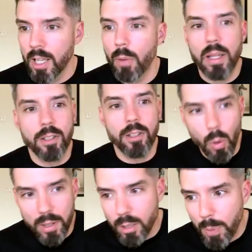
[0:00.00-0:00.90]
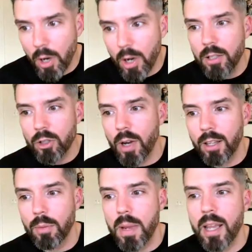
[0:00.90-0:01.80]
And we let the Holy Spirit
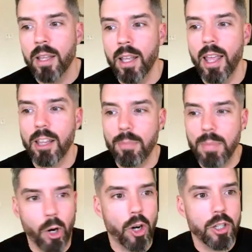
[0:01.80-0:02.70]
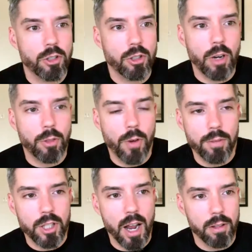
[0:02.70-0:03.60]
strengthen me and give me courage and strength for
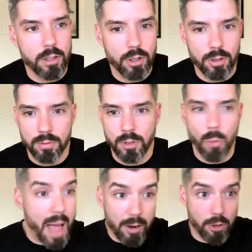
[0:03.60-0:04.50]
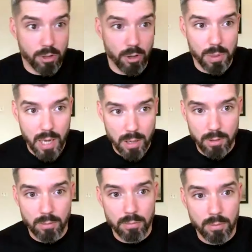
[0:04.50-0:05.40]
every challenge, no matter the
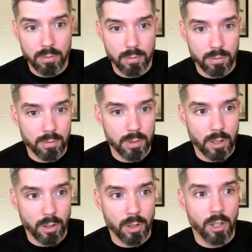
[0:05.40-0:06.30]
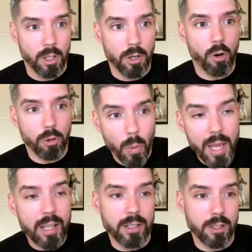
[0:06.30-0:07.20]
circumstance. You don't
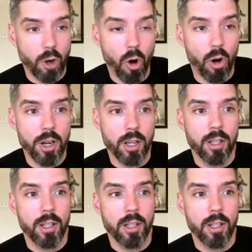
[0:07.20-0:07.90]
quit because it's hard.